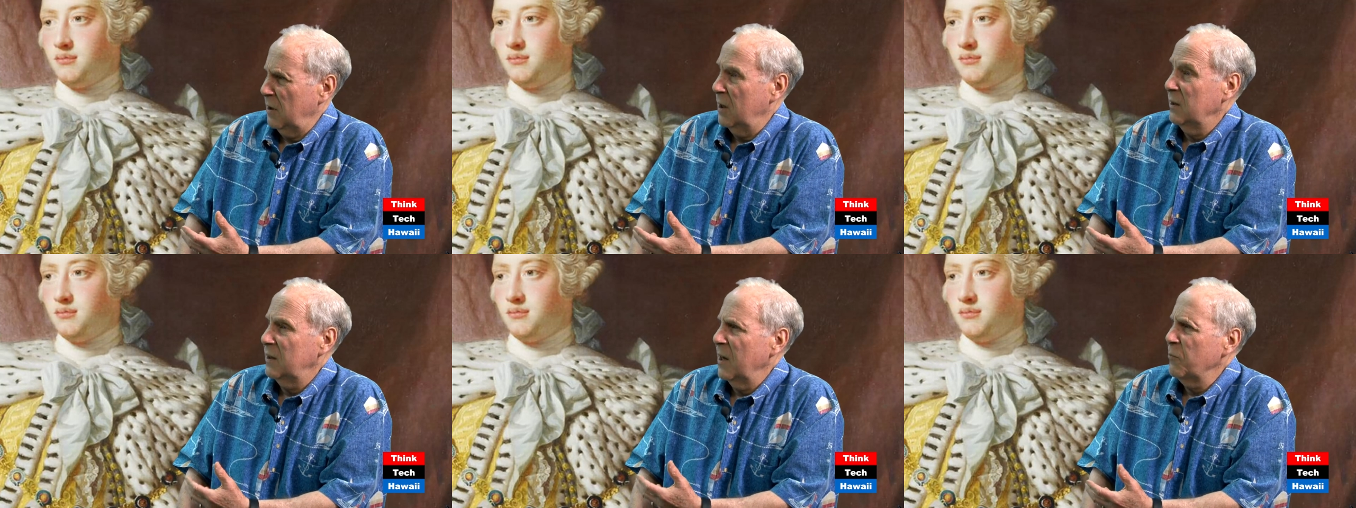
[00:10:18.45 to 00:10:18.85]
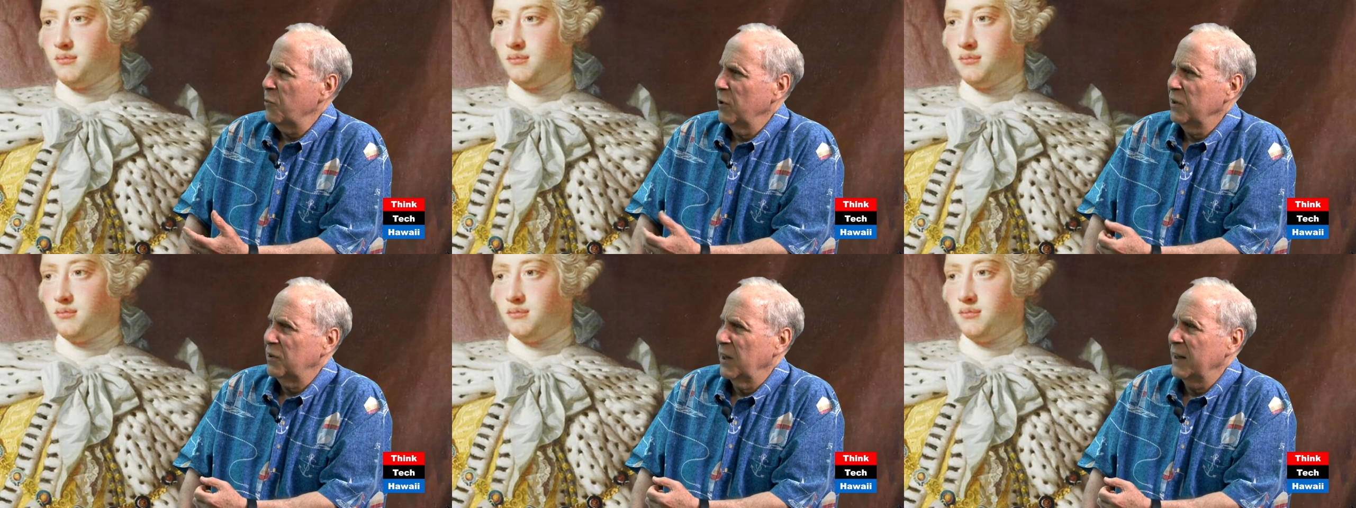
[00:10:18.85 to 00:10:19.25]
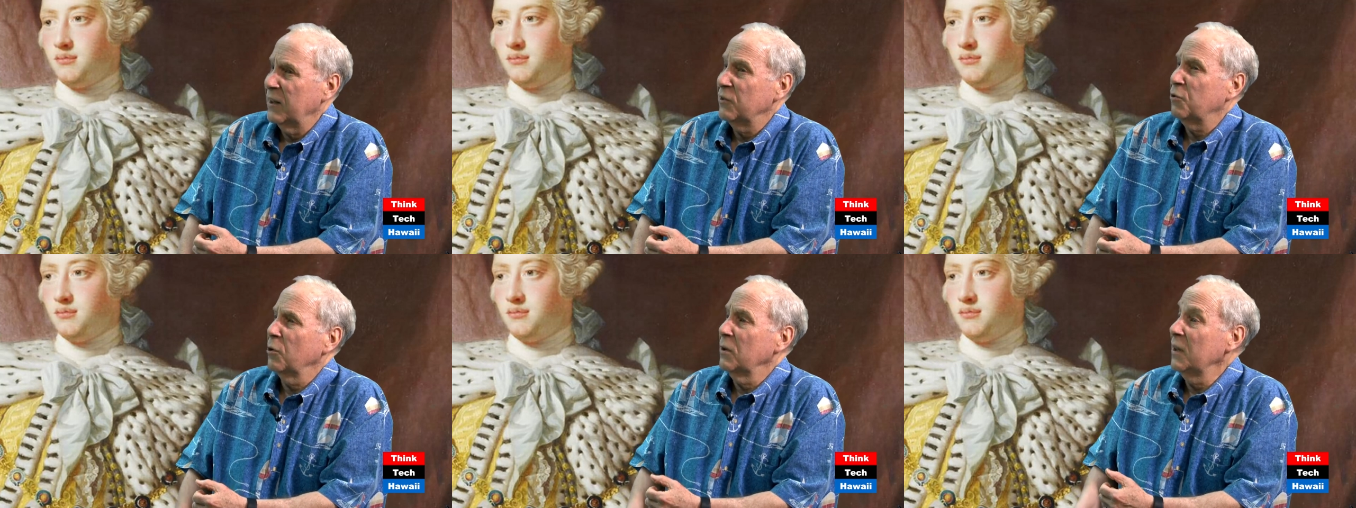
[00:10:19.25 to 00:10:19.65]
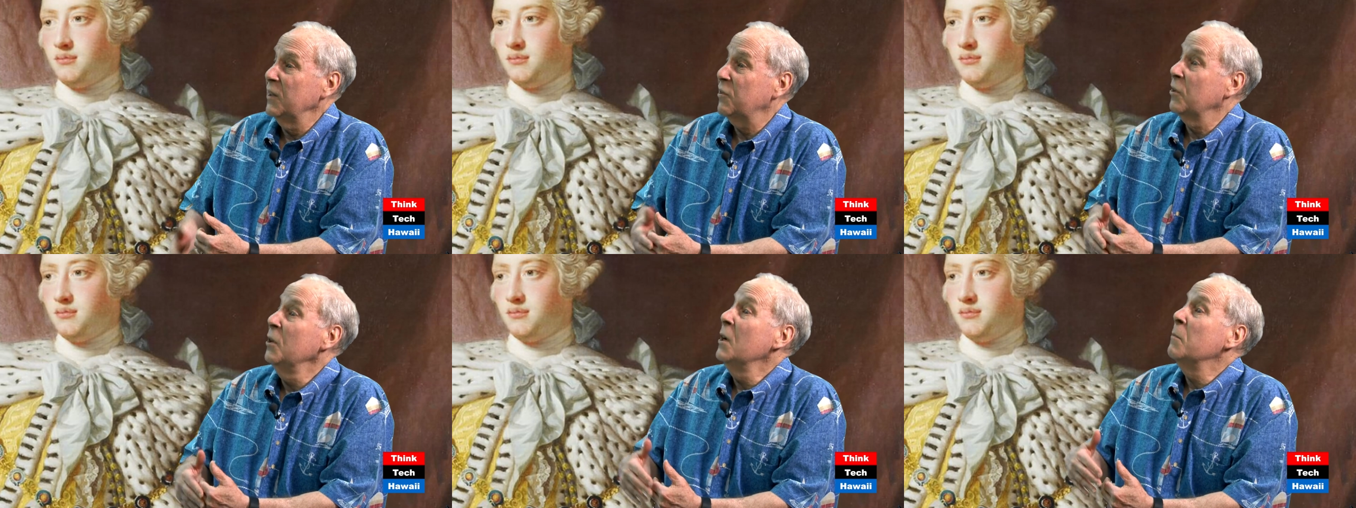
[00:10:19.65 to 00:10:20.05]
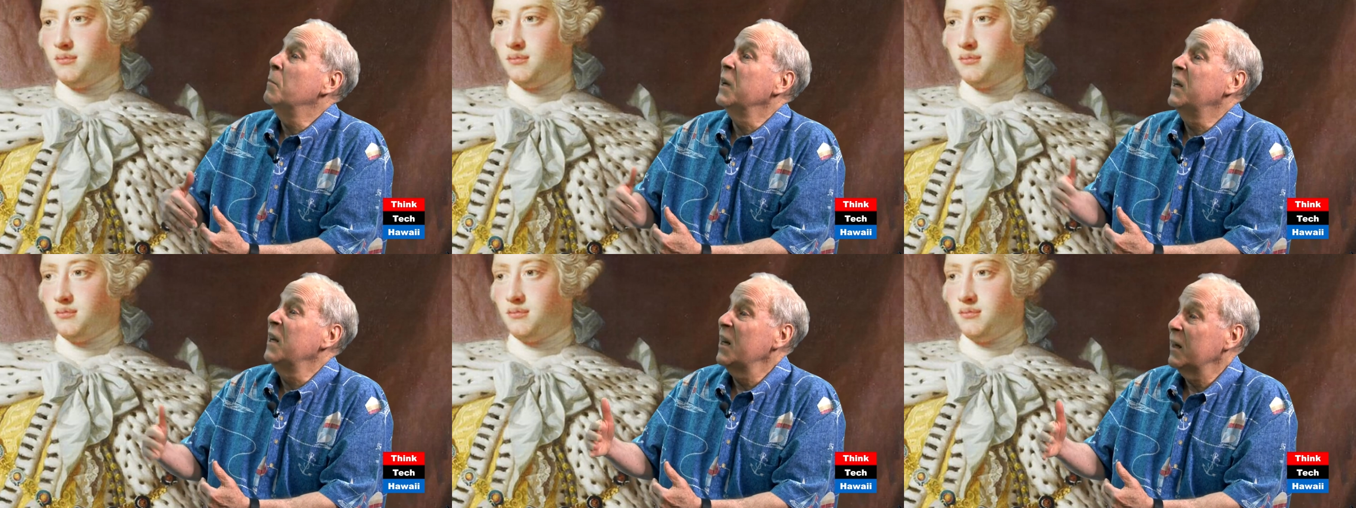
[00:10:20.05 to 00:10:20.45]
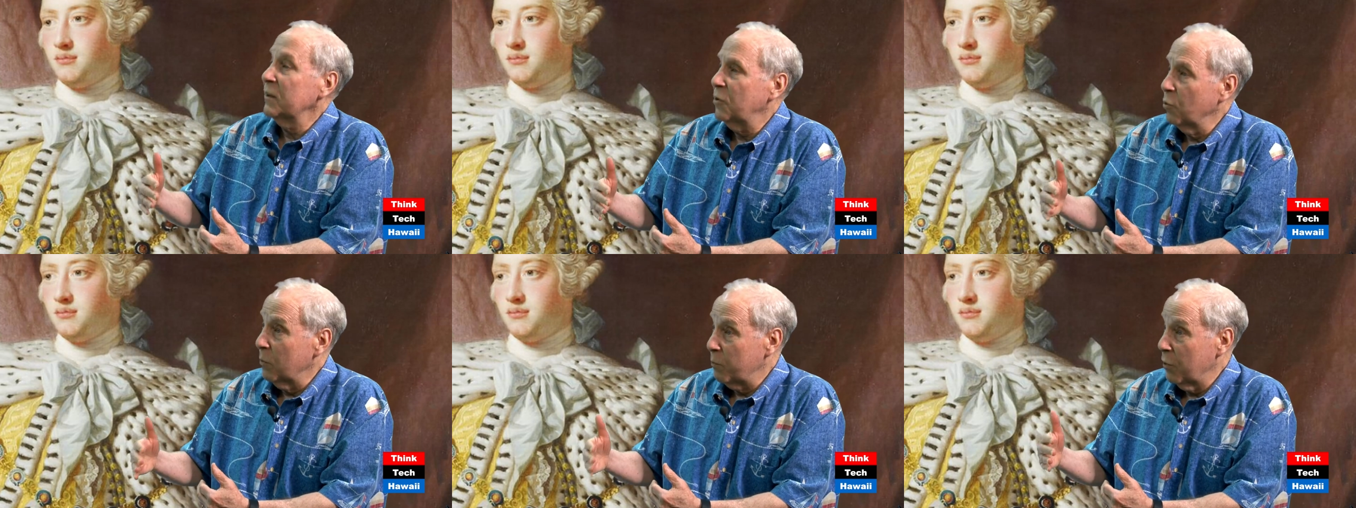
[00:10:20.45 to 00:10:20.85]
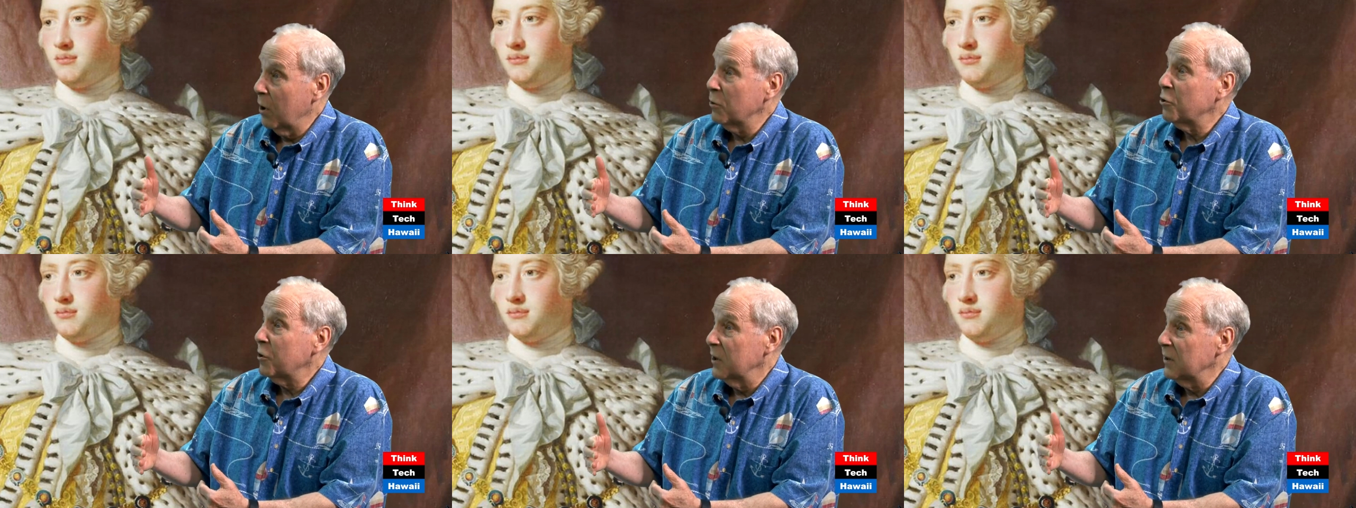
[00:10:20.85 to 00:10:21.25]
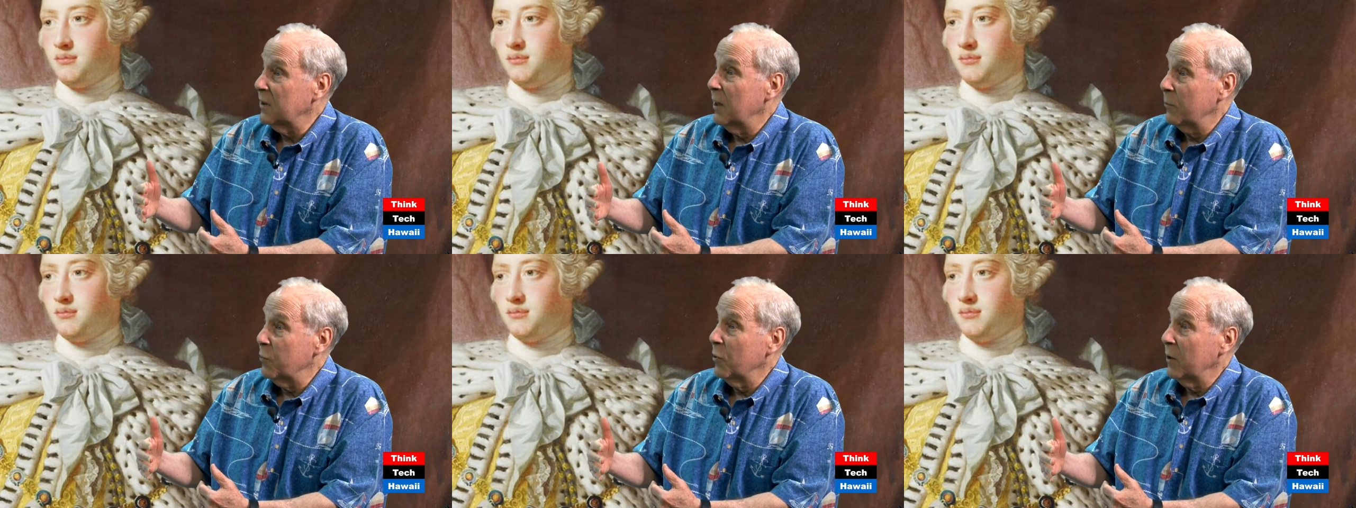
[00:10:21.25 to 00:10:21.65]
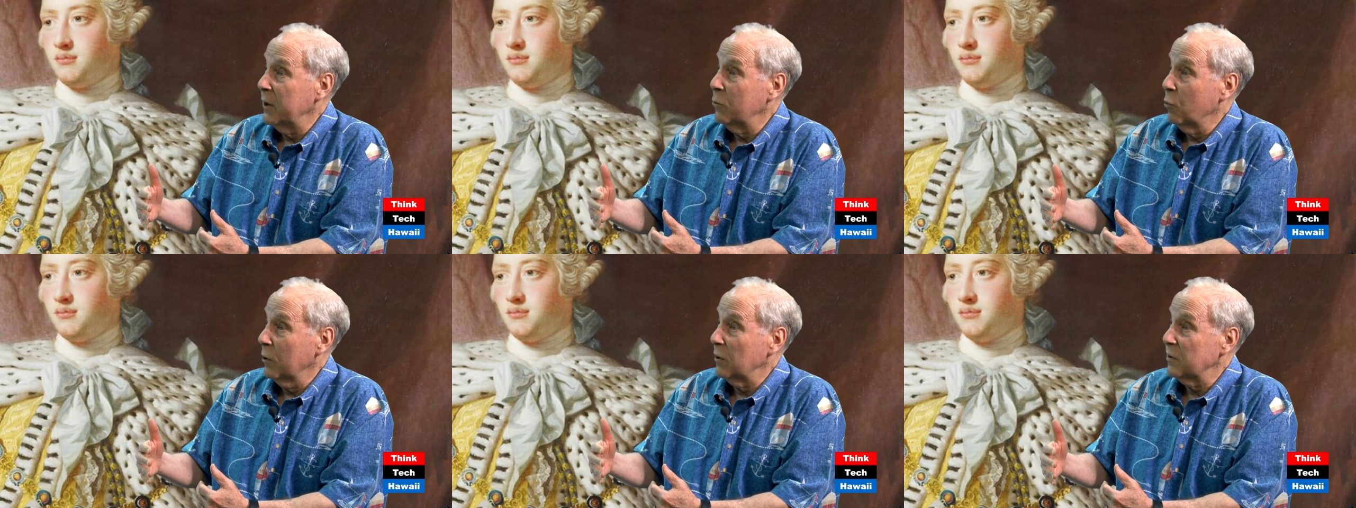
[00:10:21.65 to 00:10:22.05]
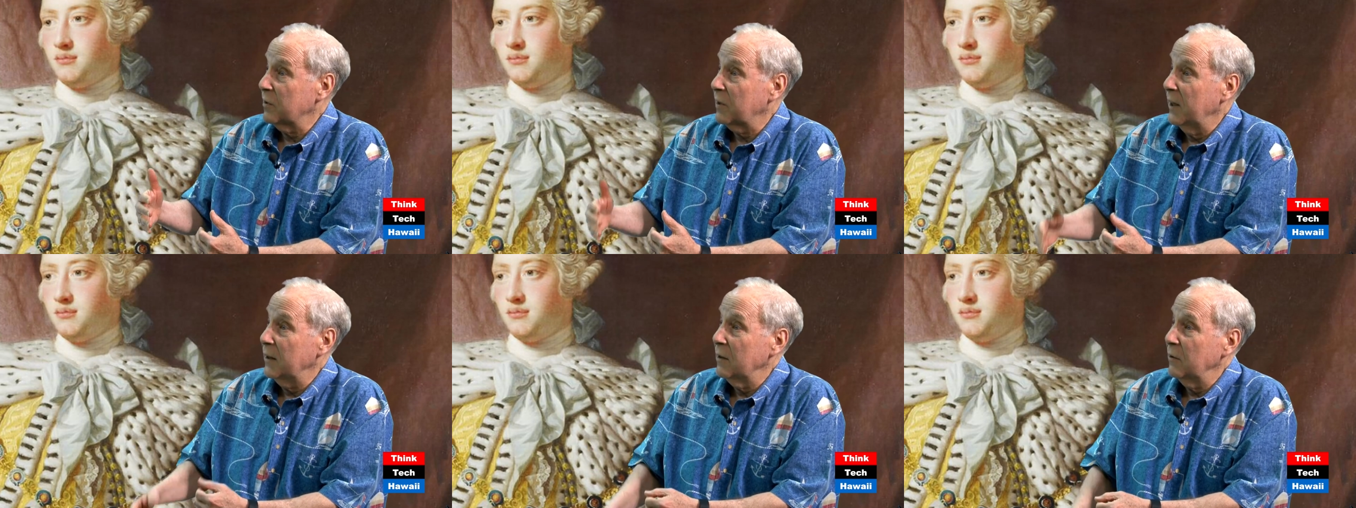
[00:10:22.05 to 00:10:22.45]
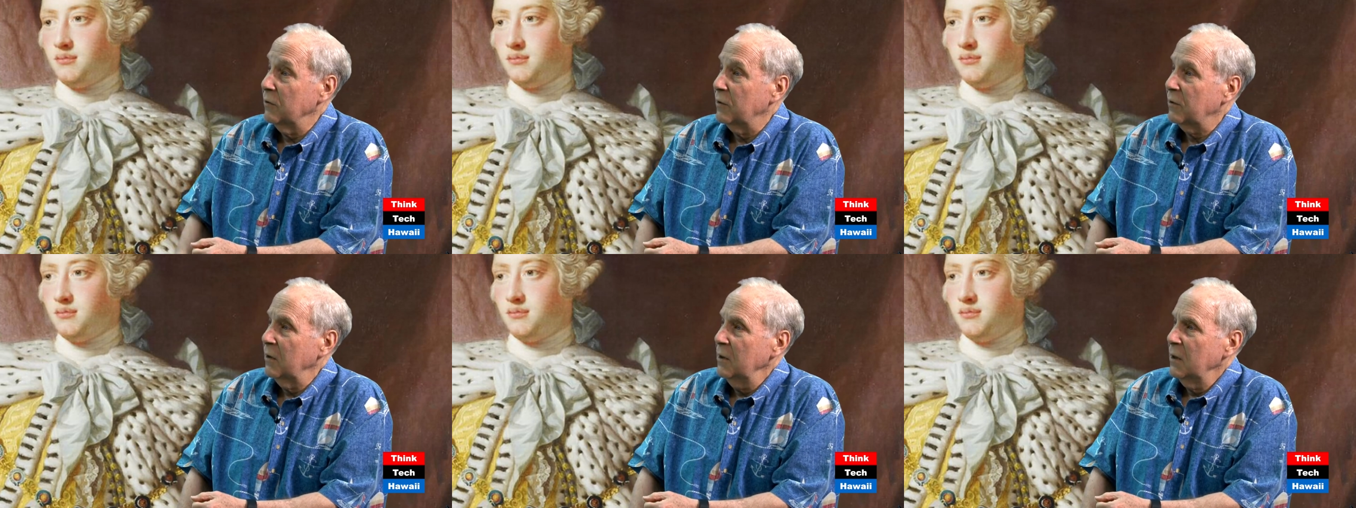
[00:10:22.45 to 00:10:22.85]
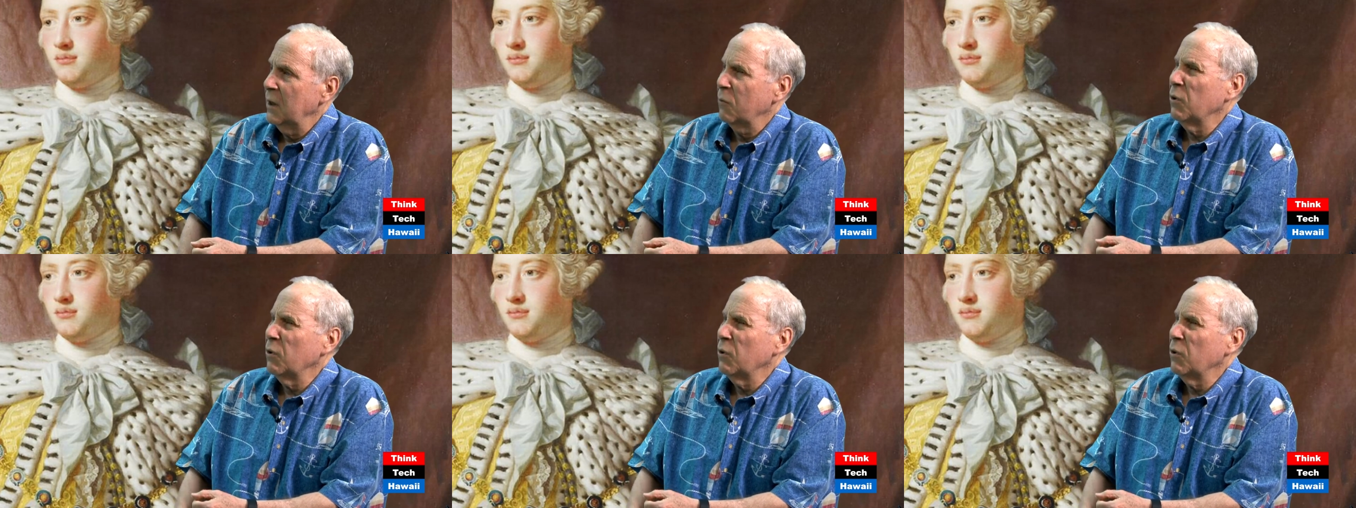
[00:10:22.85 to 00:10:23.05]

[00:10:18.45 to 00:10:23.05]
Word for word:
Speaker 1: contemporary standards or at least beginning to approach contemporary world standards.